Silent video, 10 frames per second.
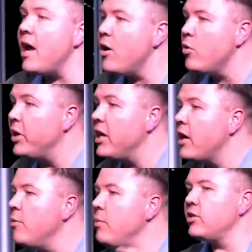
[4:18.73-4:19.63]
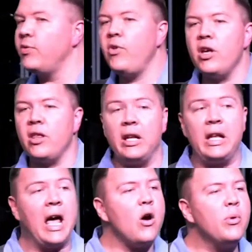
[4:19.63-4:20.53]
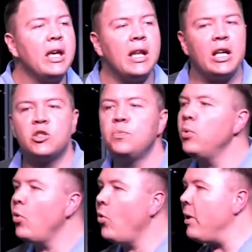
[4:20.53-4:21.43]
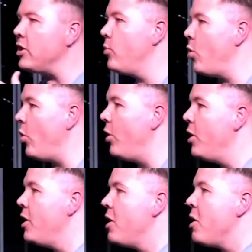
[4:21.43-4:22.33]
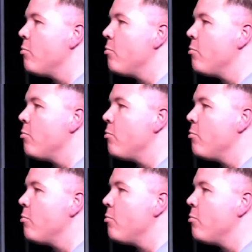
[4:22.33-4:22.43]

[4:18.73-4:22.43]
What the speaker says: now we can go much further. Now we can explore much more.